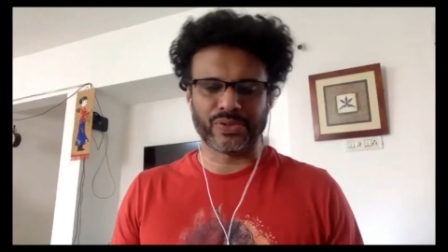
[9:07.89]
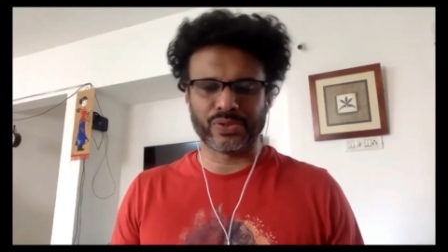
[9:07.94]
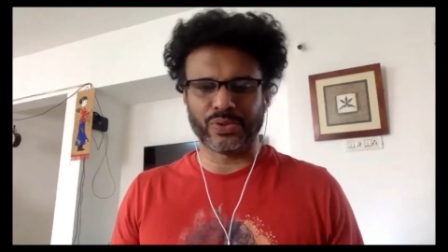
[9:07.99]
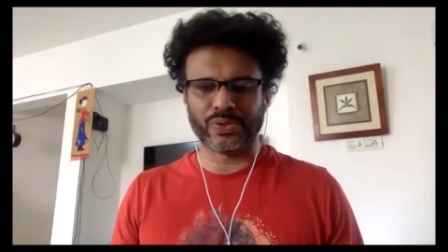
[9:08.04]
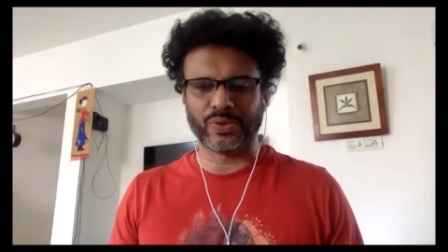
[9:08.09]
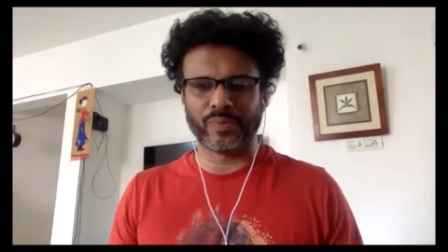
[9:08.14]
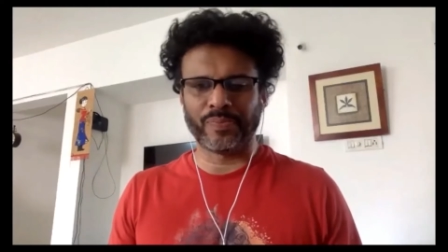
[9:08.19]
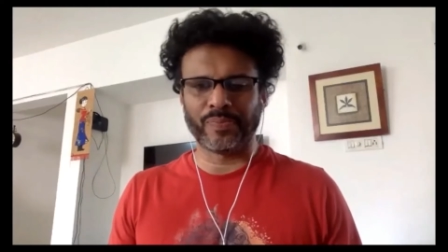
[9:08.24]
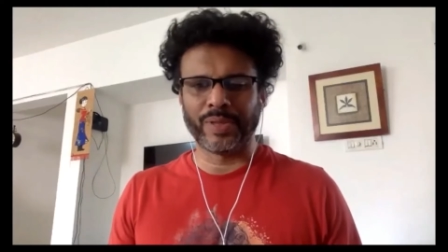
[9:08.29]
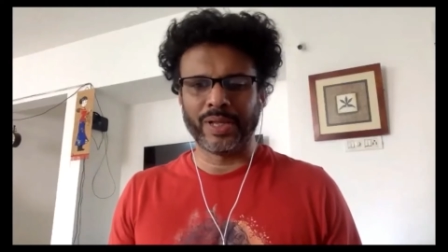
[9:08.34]

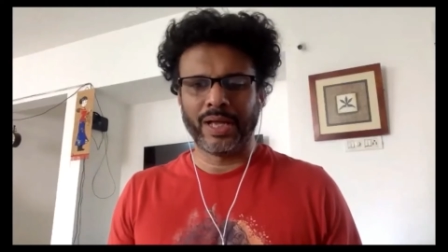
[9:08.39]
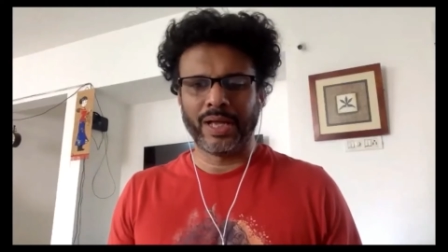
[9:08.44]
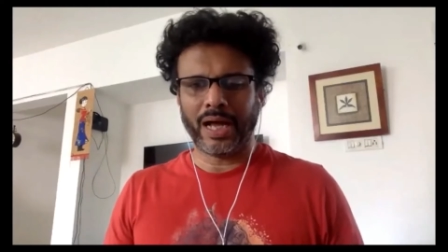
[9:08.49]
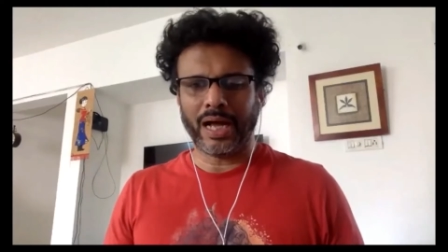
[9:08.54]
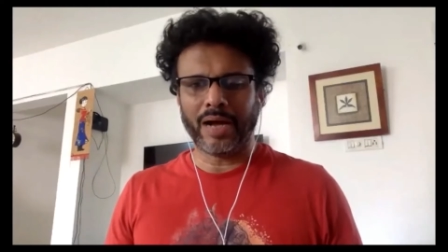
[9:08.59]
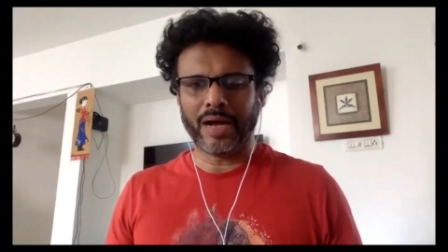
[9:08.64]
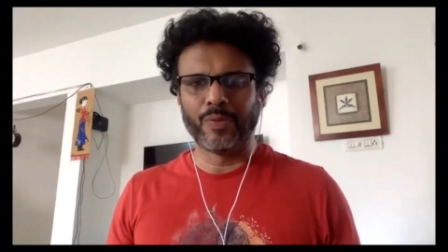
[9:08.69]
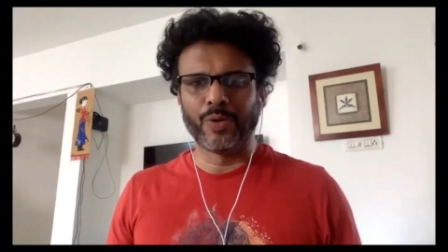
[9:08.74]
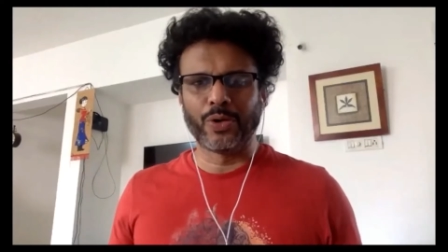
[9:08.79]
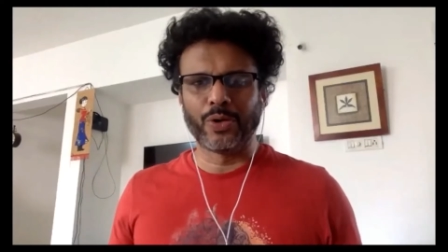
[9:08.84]
So
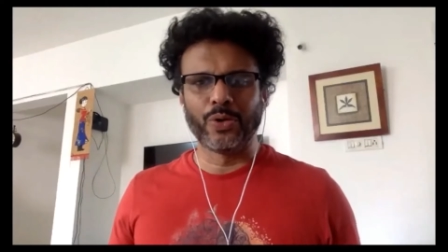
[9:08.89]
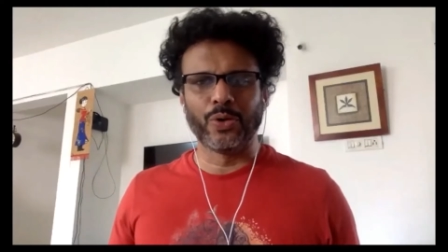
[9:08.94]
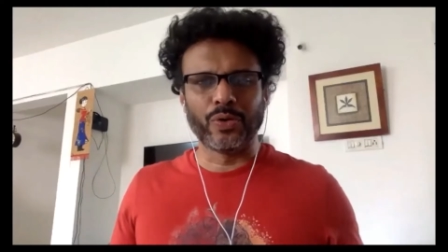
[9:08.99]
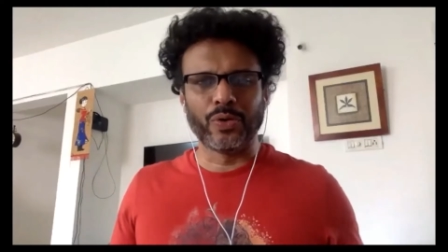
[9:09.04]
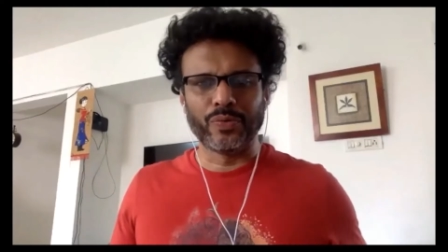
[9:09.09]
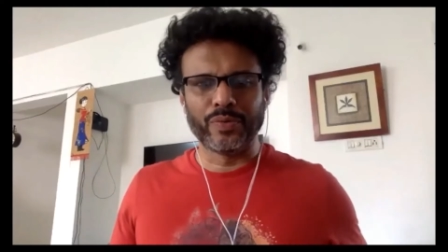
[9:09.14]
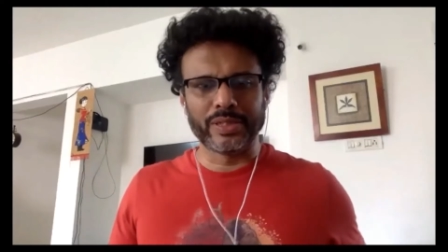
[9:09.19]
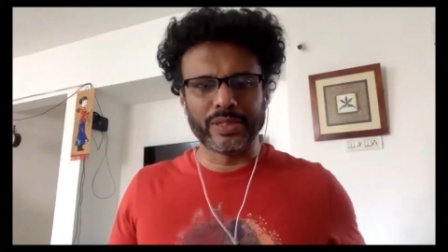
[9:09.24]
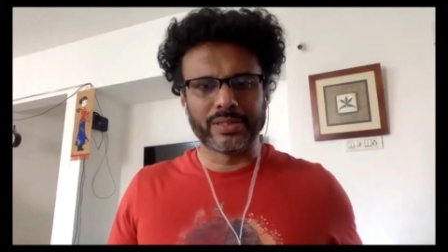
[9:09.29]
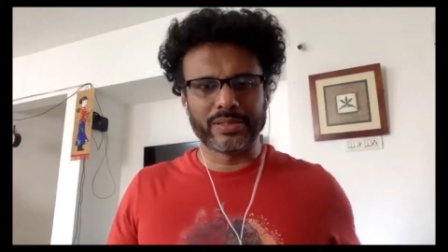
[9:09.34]
I would go
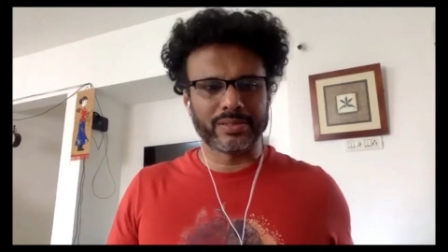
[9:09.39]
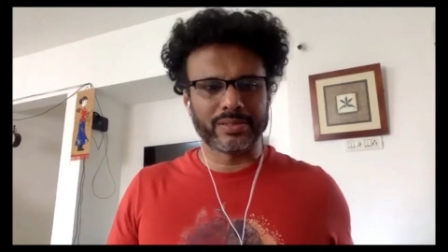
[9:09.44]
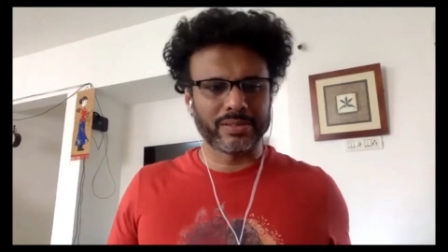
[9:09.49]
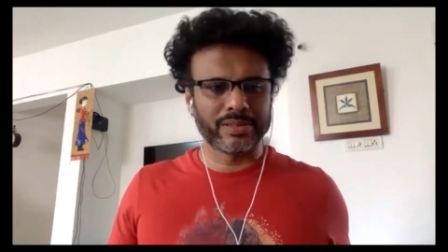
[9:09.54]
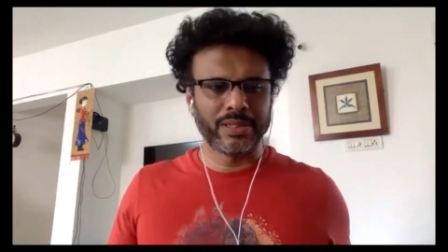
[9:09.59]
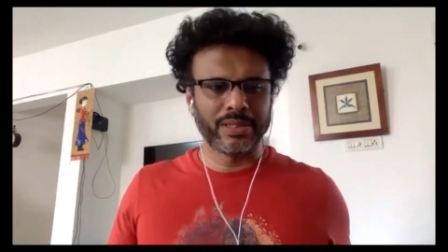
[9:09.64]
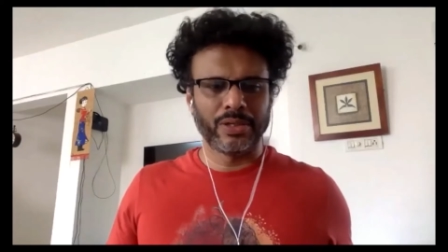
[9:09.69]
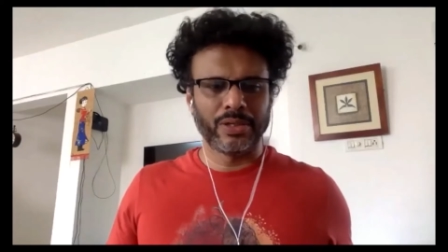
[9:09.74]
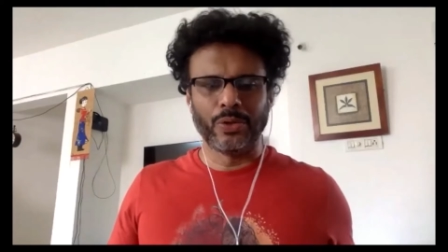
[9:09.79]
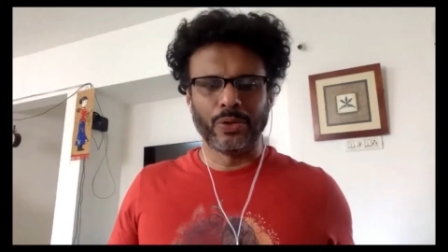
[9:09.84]
with
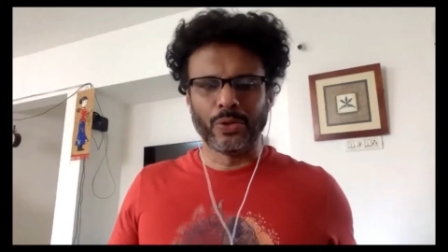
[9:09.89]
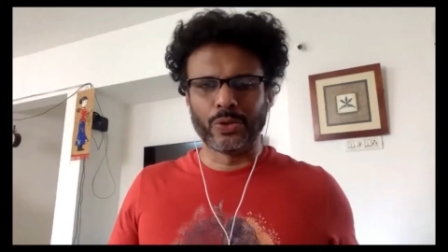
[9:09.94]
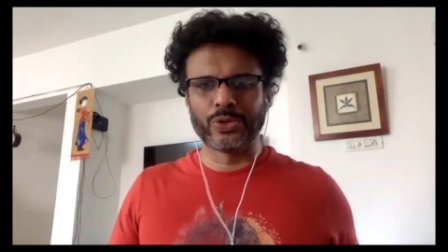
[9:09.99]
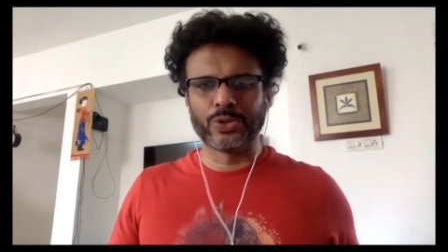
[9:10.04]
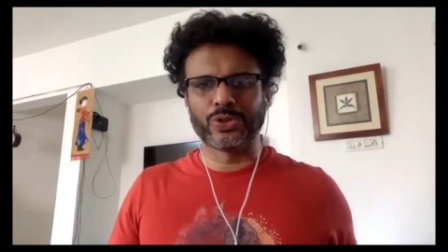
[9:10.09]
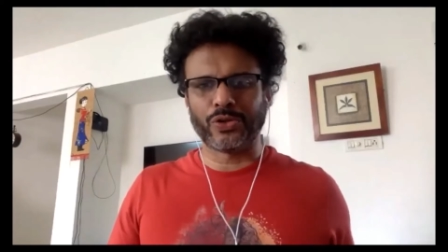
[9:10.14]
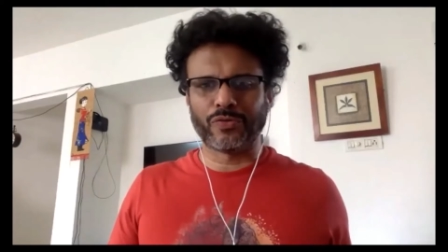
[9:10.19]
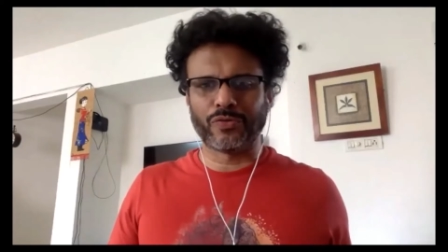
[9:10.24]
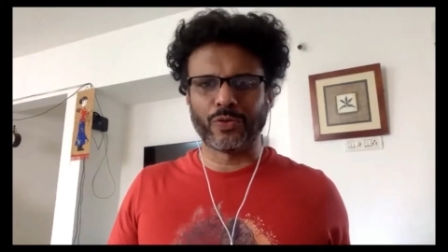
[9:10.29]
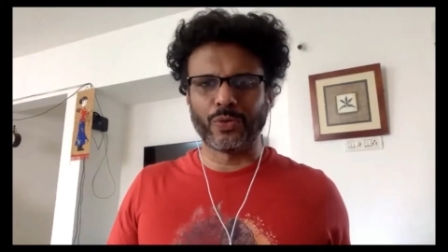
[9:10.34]
loads
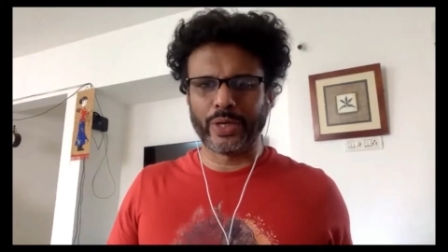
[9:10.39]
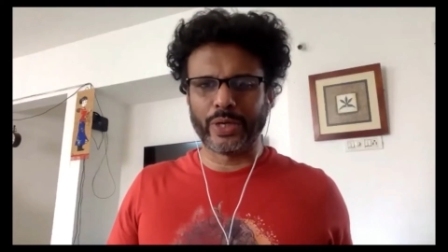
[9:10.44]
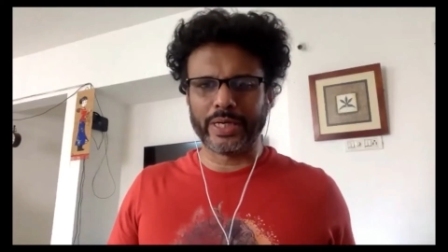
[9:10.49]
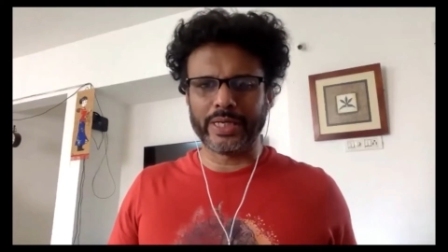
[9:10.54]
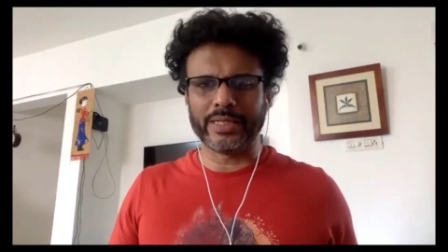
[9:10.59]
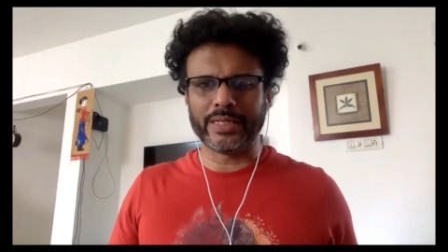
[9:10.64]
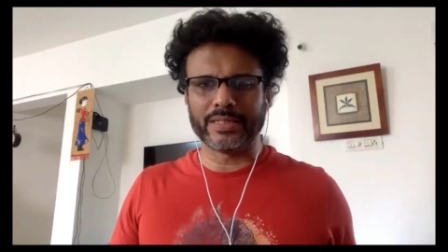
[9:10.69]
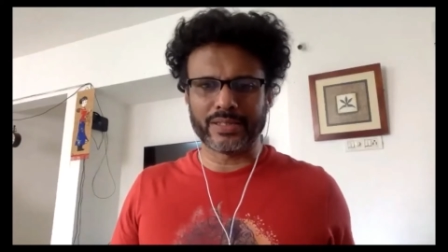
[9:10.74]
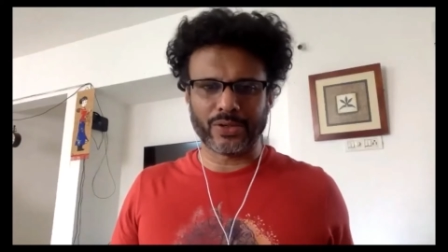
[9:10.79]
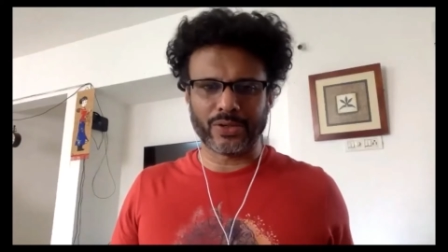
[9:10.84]
of
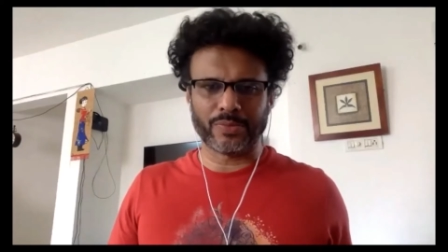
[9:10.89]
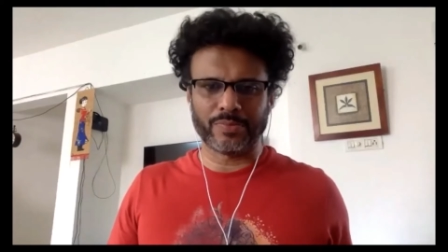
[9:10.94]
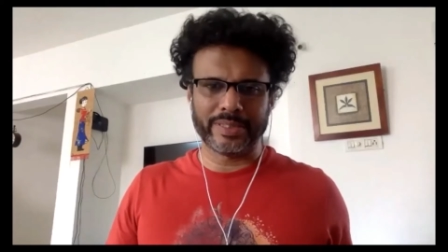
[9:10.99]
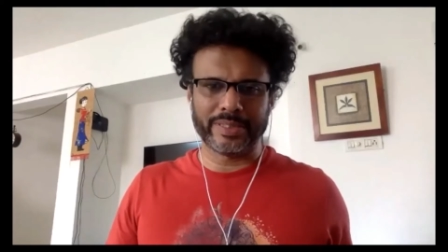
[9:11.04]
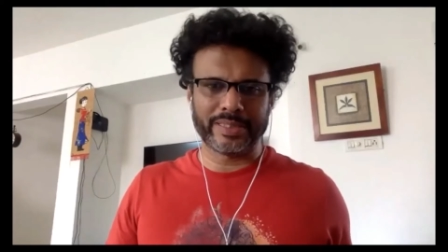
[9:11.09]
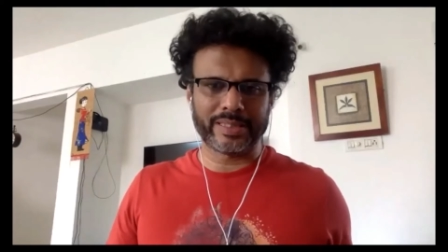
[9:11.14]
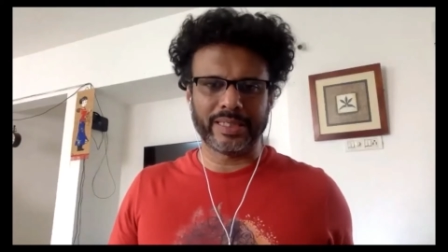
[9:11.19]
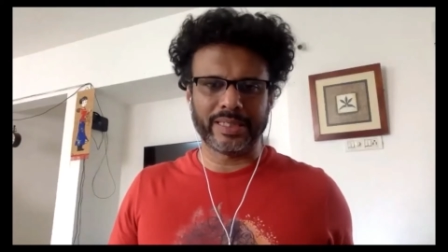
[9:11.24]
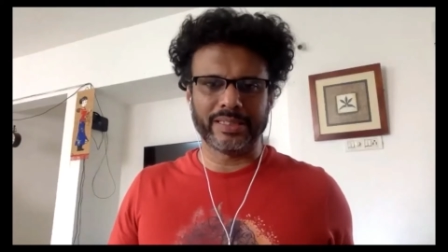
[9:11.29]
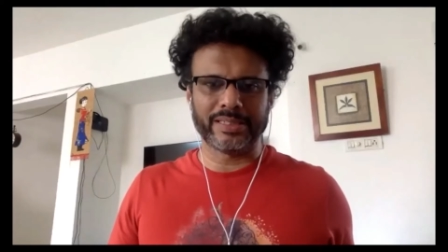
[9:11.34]
cookies or
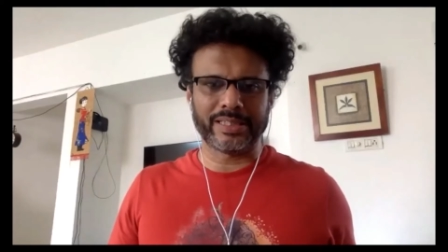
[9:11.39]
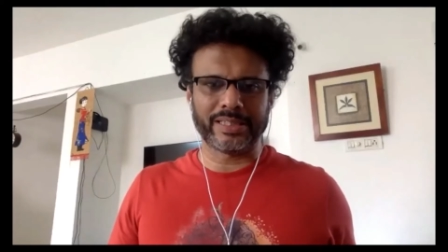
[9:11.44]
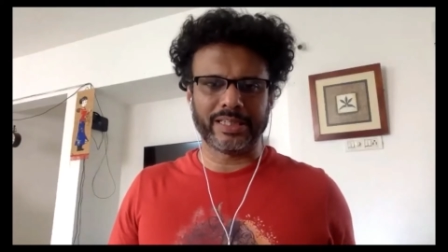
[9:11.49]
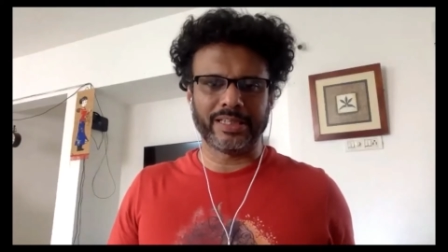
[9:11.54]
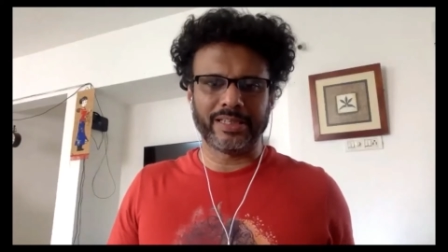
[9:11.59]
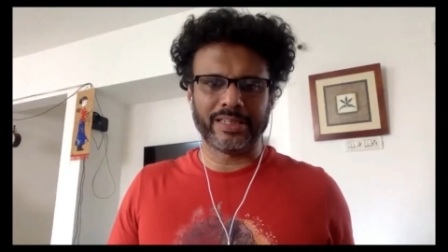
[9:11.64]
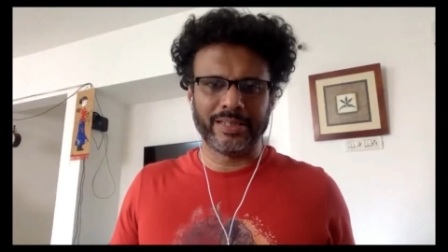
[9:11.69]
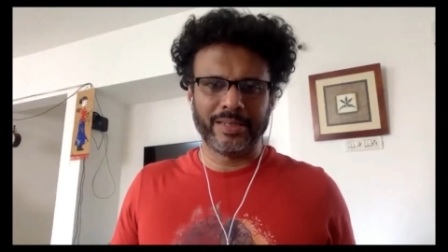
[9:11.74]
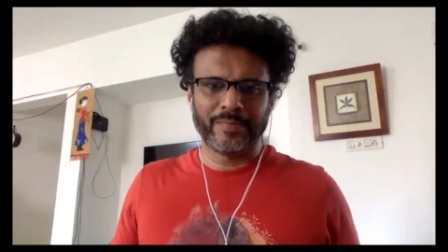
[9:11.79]
biscuits, and